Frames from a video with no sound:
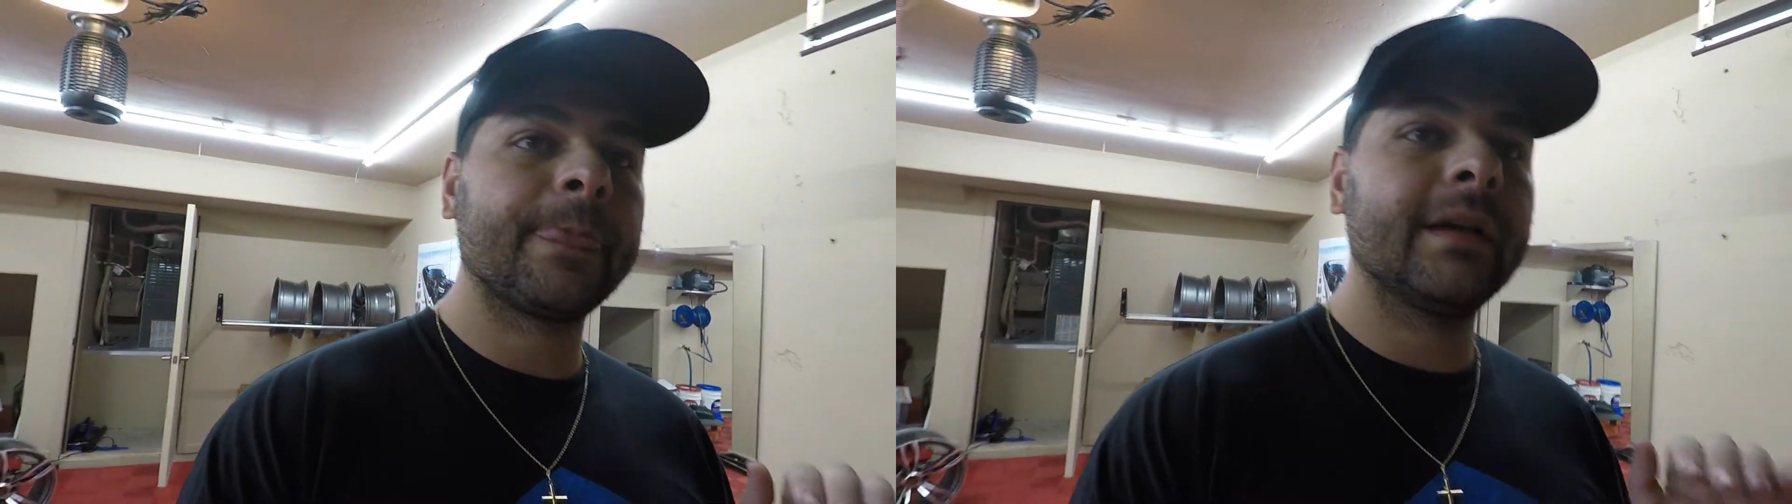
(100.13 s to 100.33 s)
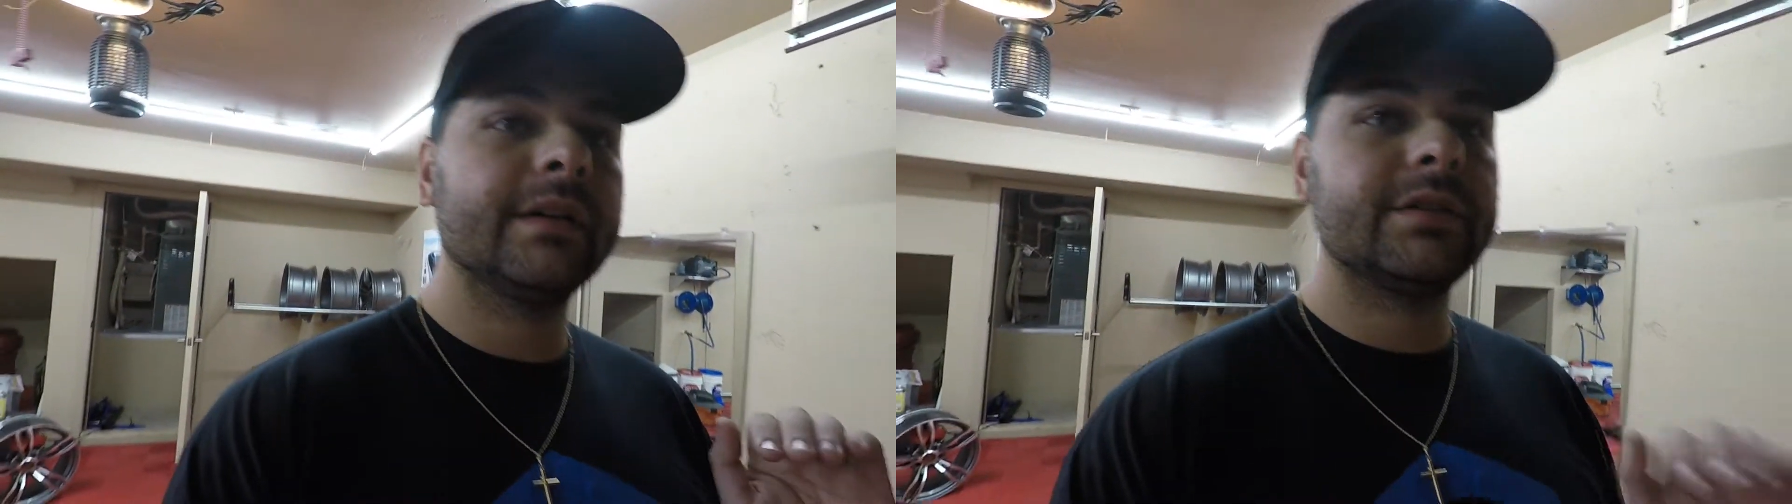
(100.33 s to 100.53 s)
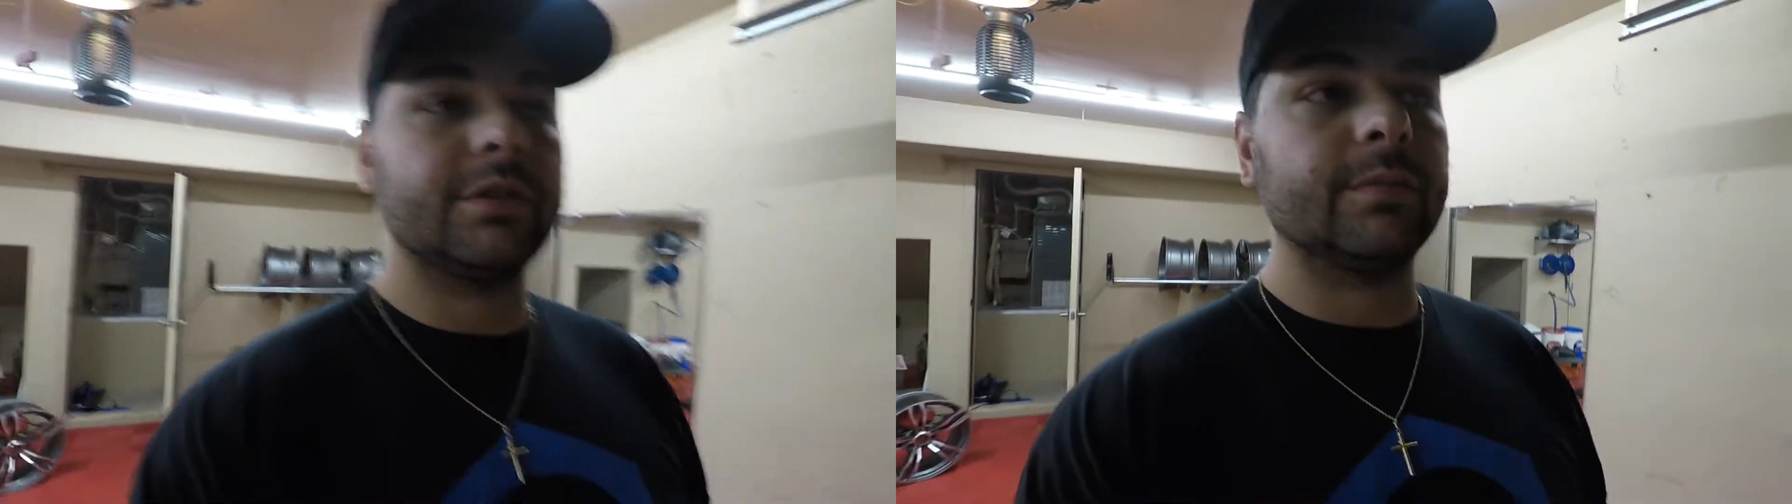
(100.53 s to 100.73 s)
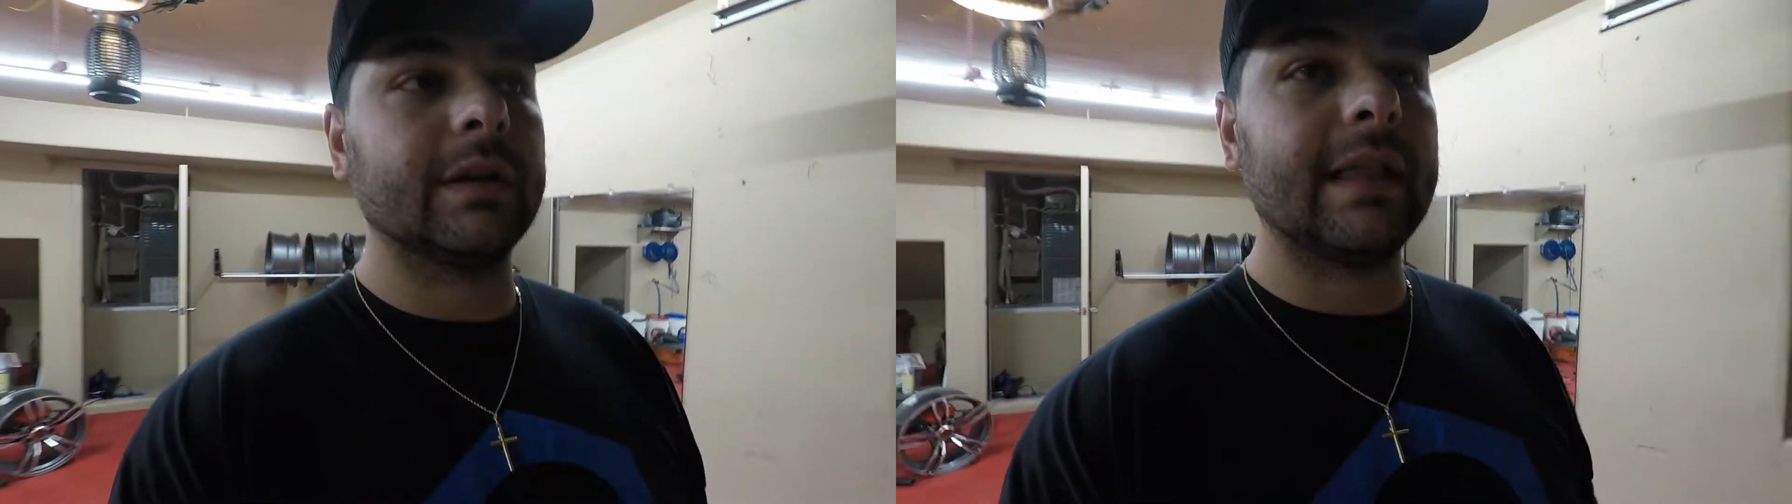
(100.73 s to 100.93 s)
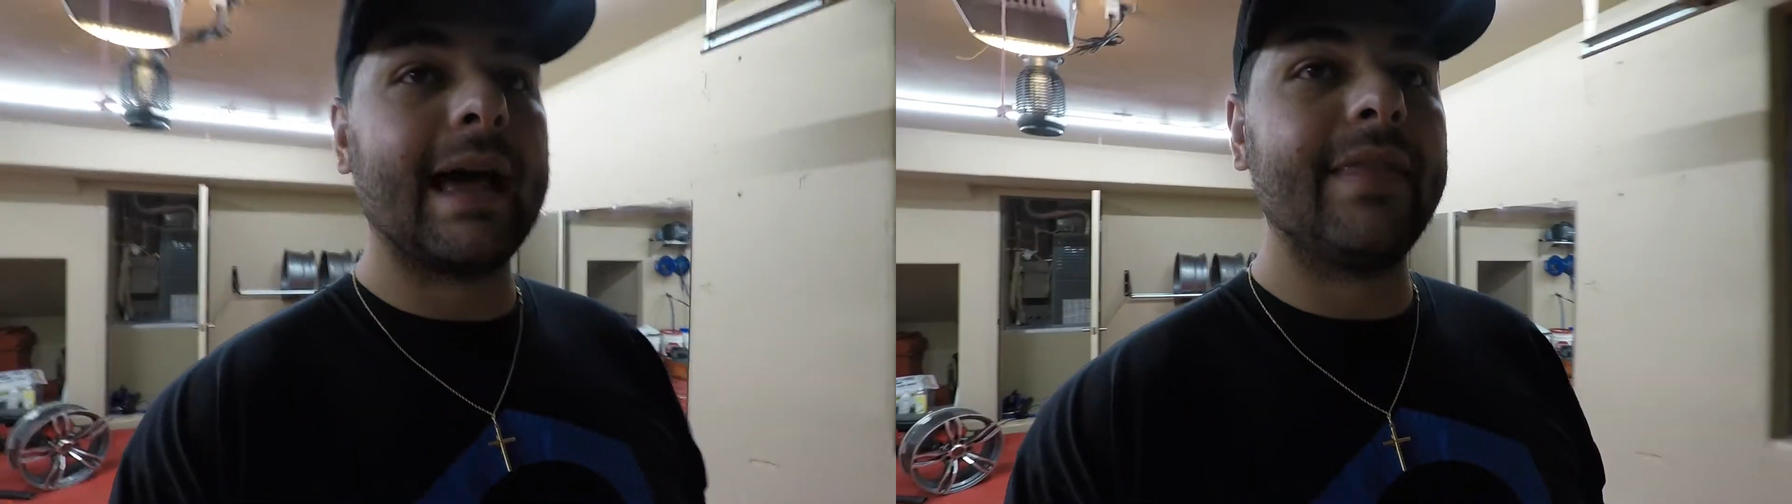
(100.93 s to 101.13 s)
super
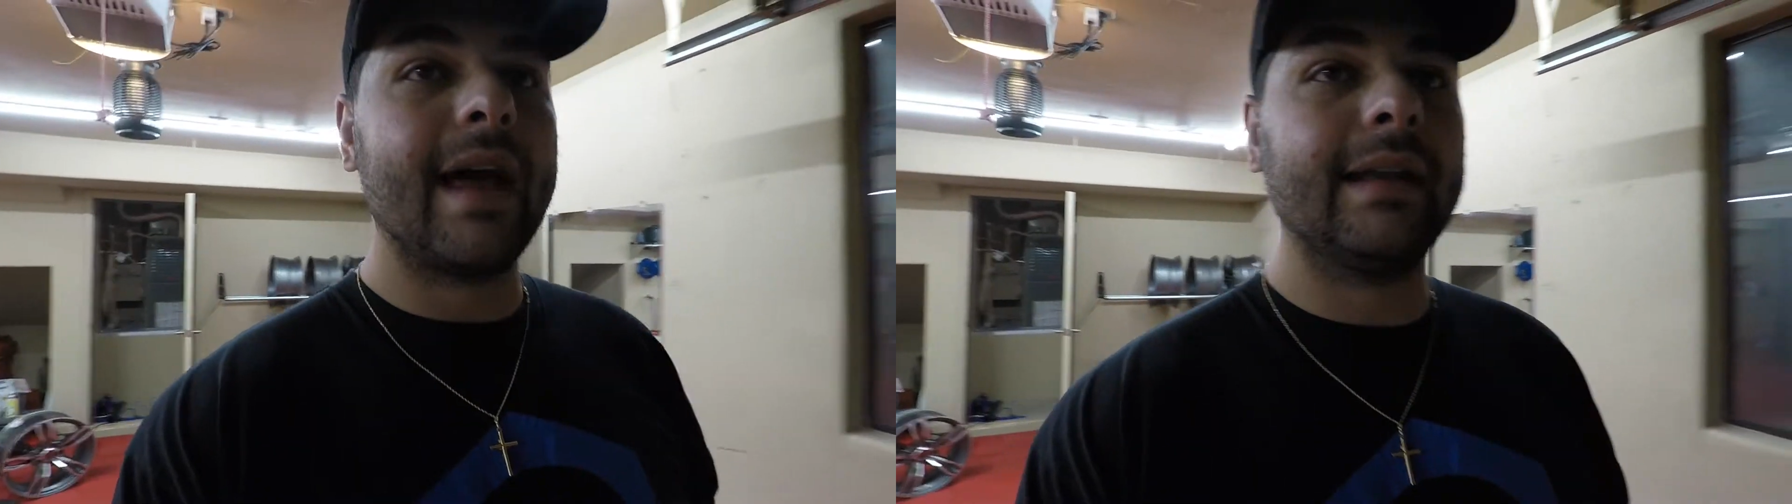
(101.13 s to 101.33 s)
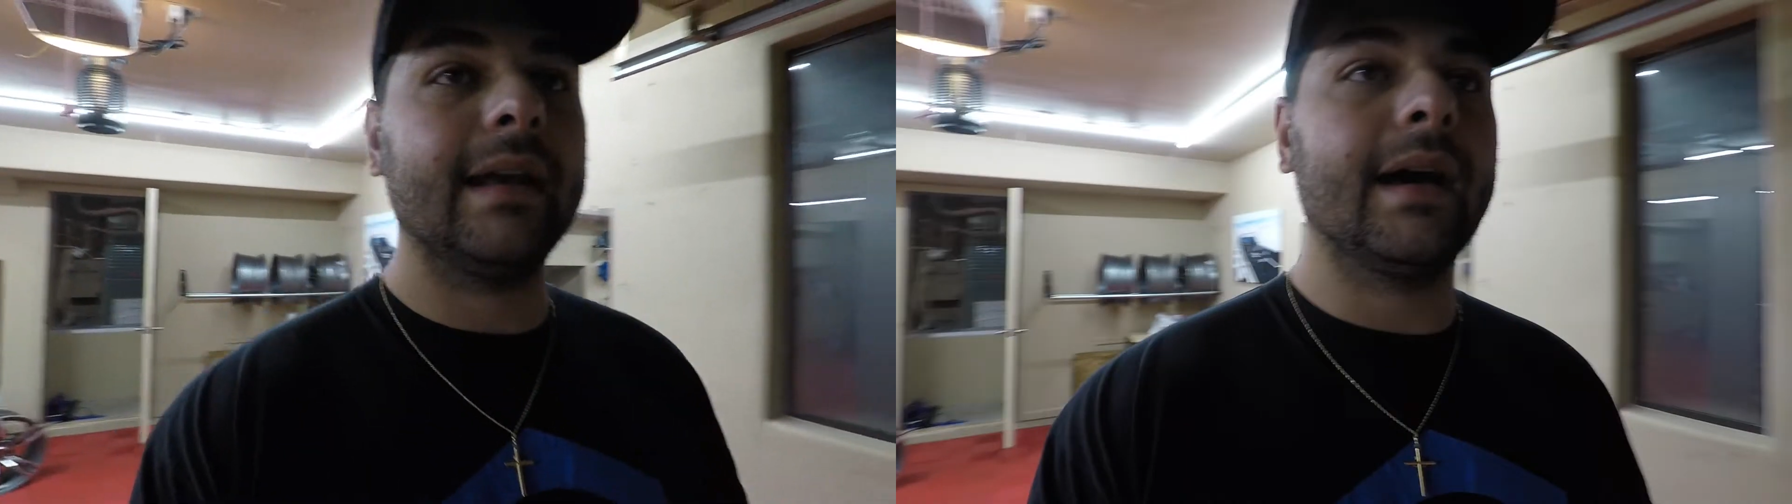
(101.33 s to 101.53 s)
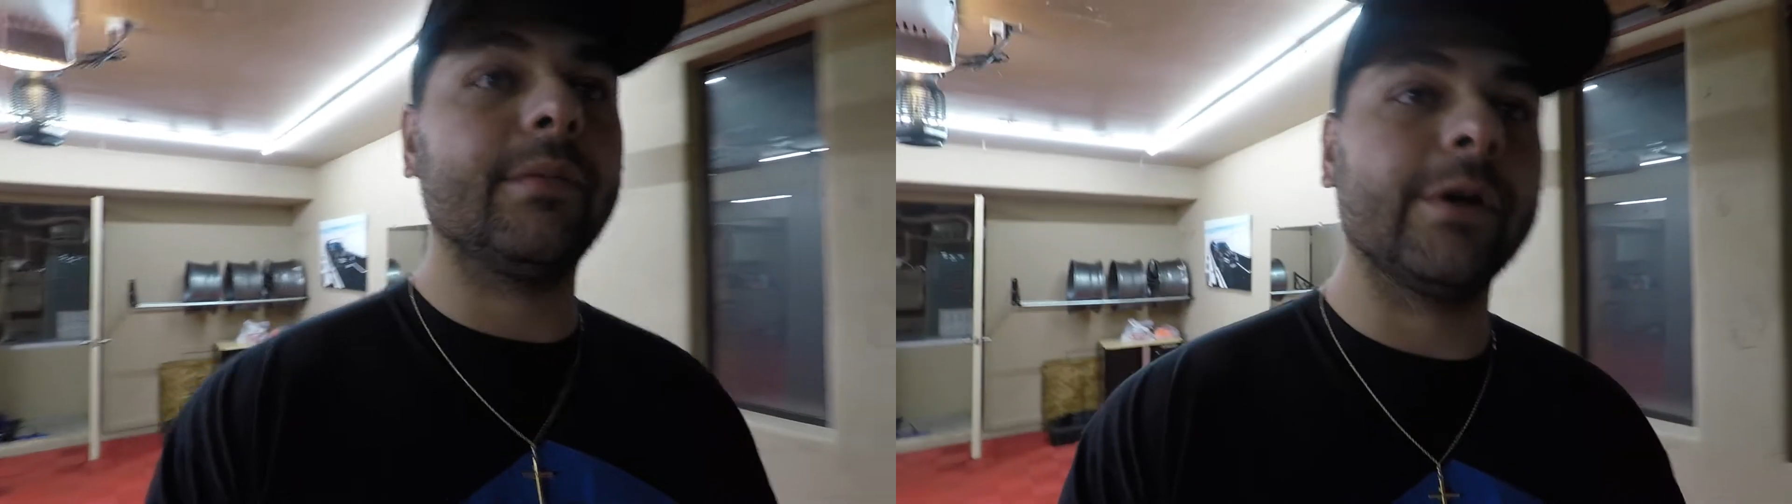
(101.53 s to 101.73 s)
glad that we